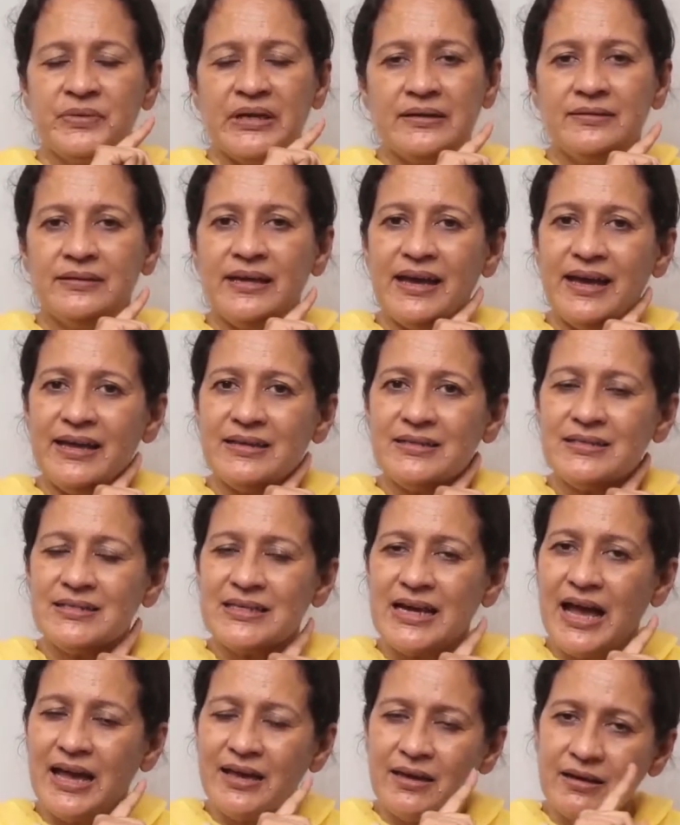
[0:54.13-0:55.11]
The
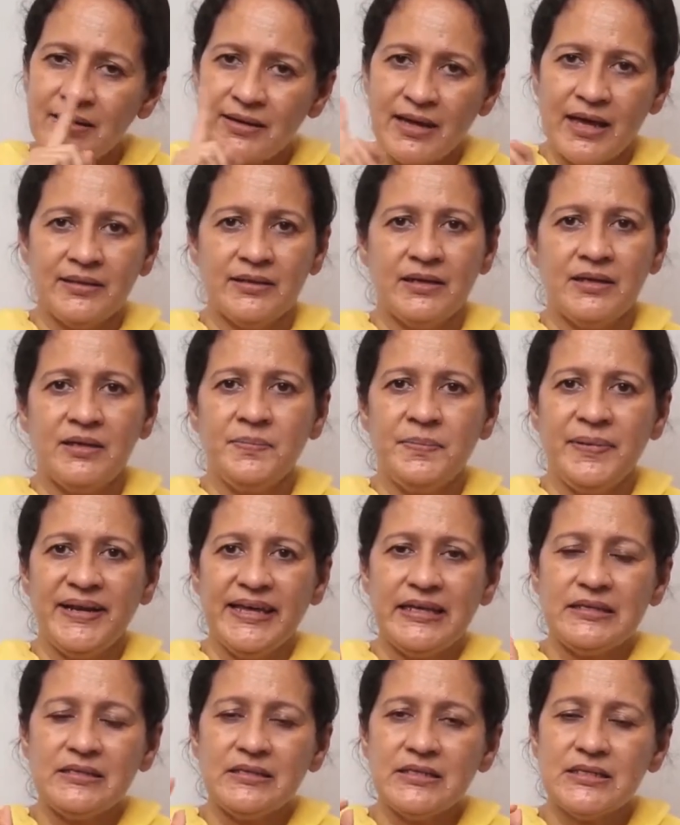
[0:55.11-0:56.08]
entire northern
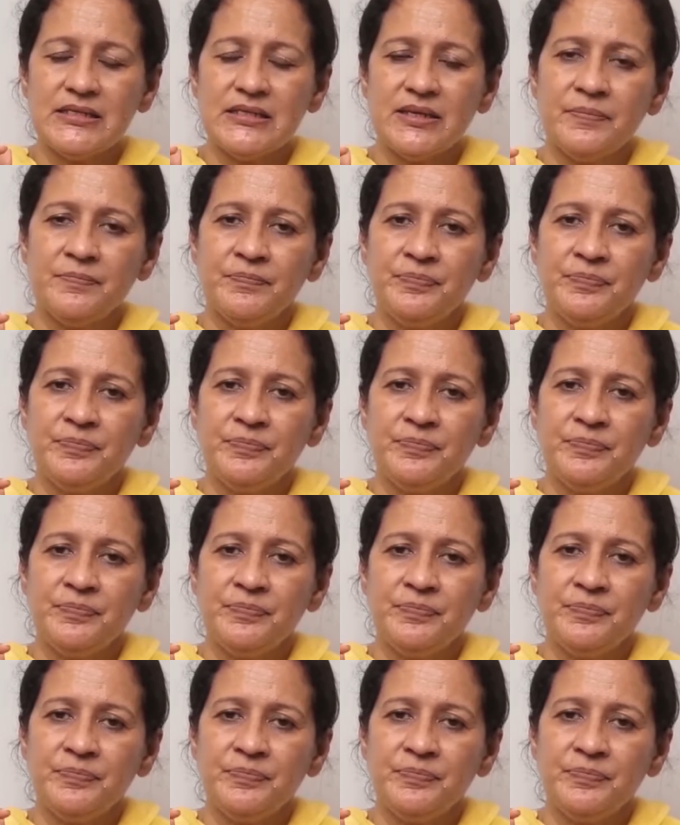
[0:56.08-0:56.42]
plains.